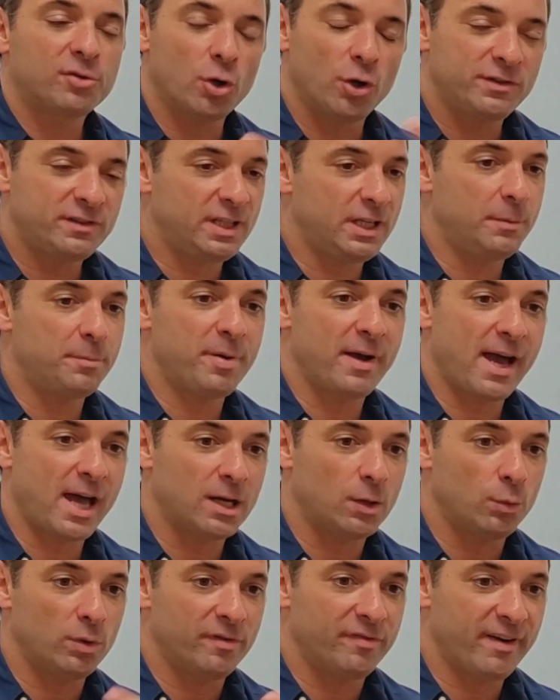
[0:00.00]
Protein
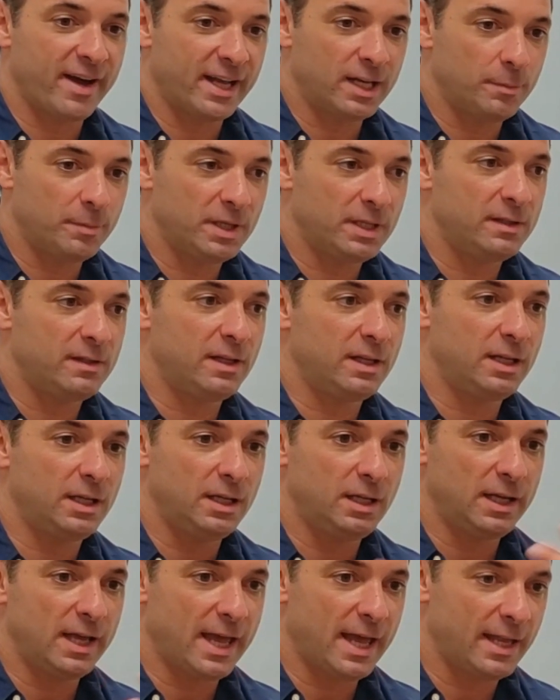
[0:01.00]
powder with vitamin
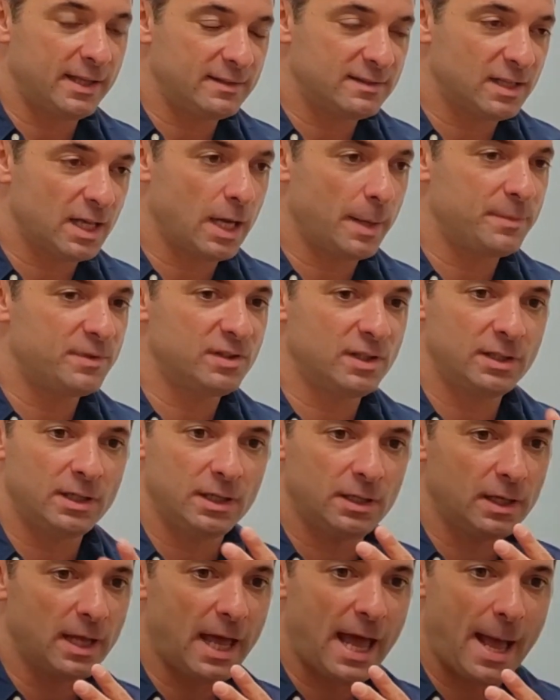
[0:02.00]
D, enzymes in
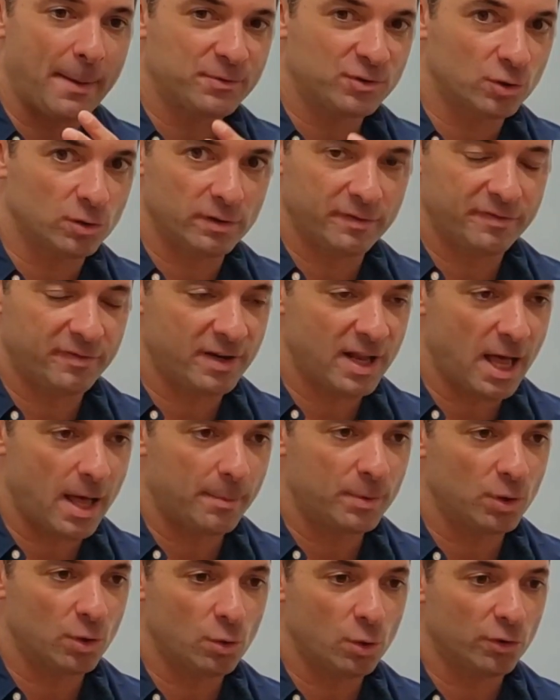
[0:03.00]
it, absolutely
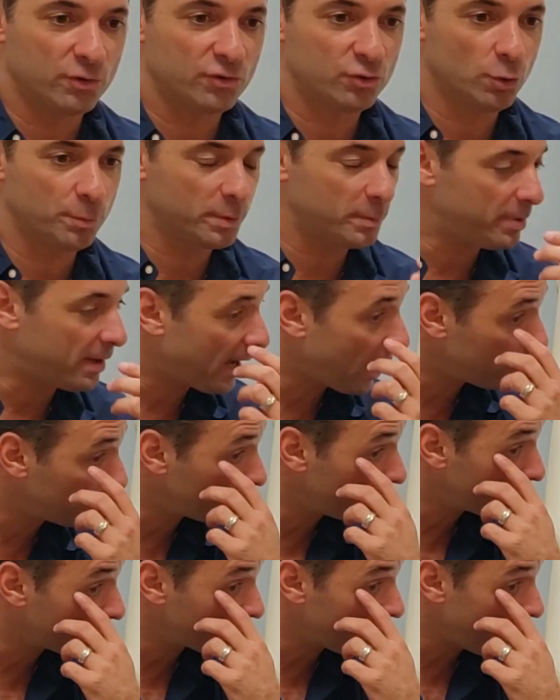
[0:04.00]
phenomenal, called Super Powder. The
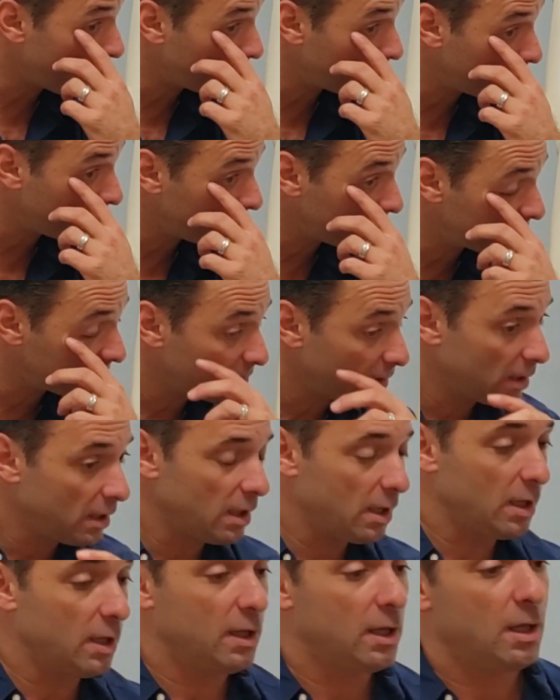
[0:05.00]
problem is,
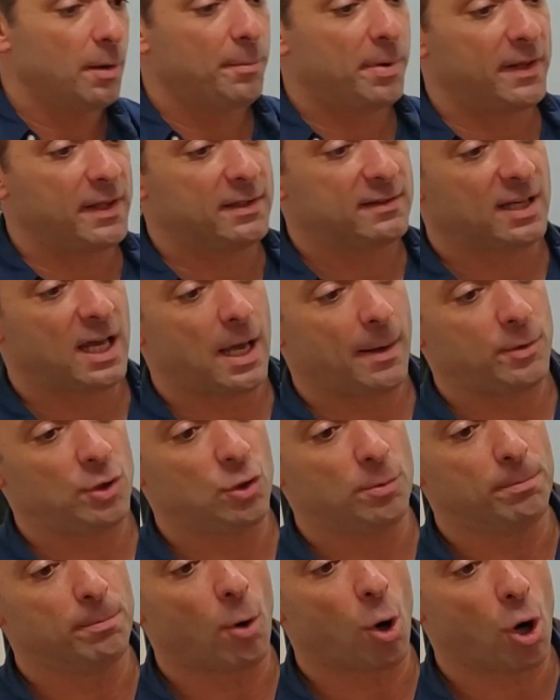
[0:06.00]
by the time you
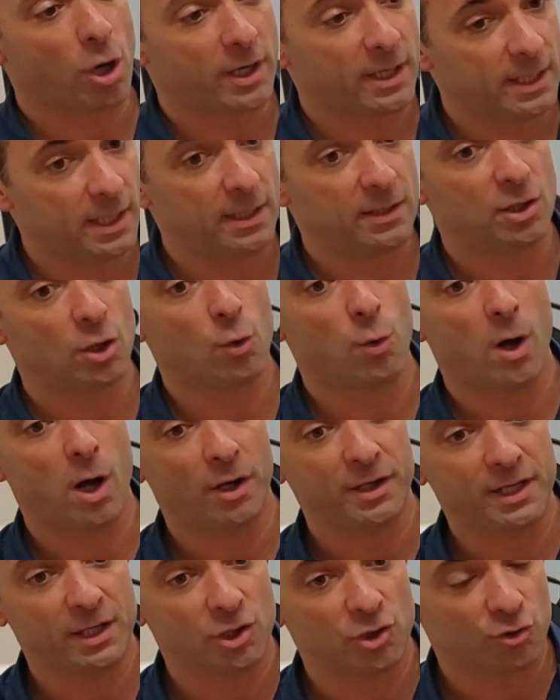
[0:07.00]
market it, the
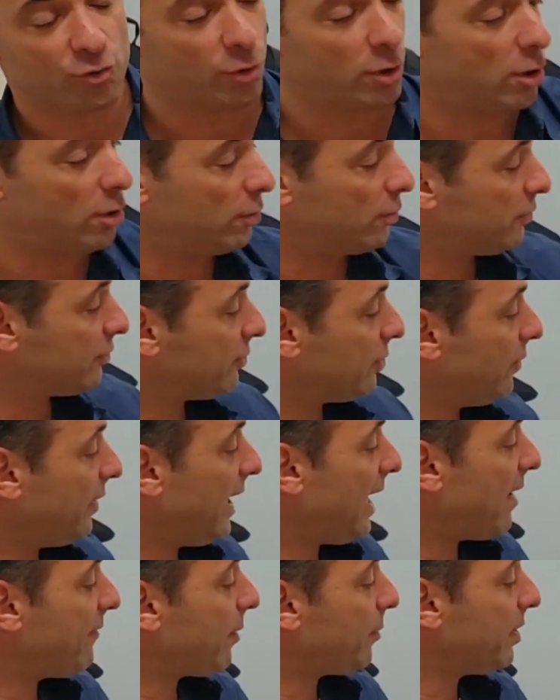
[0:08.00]
quality control, so they
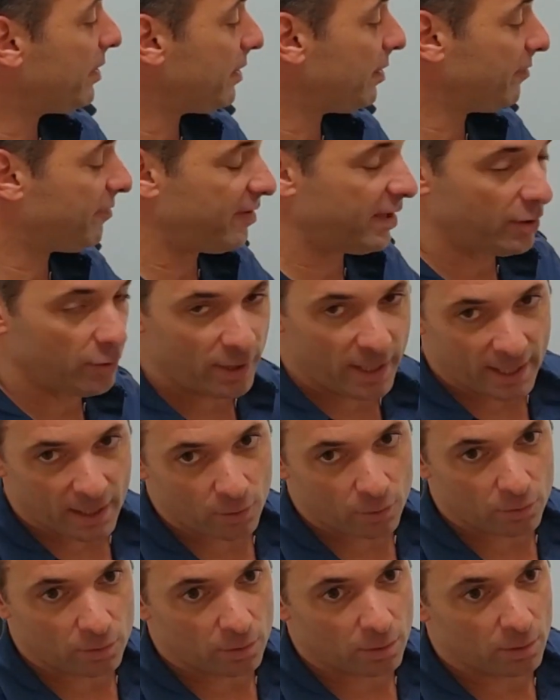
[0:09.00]
had everything figured
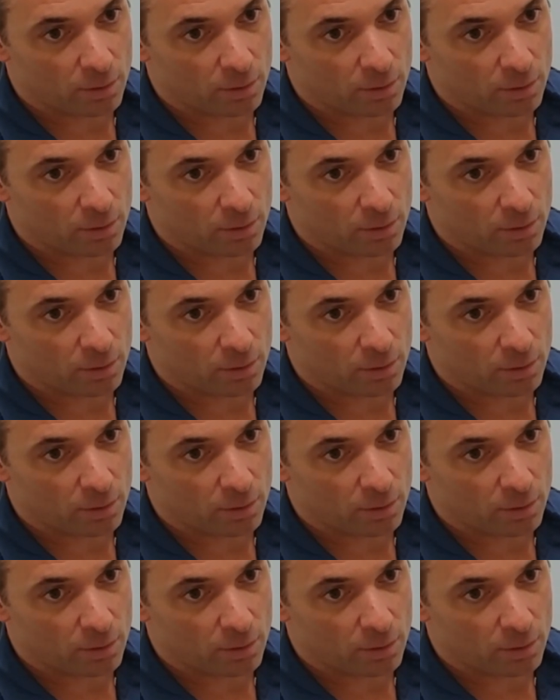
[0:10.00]
out.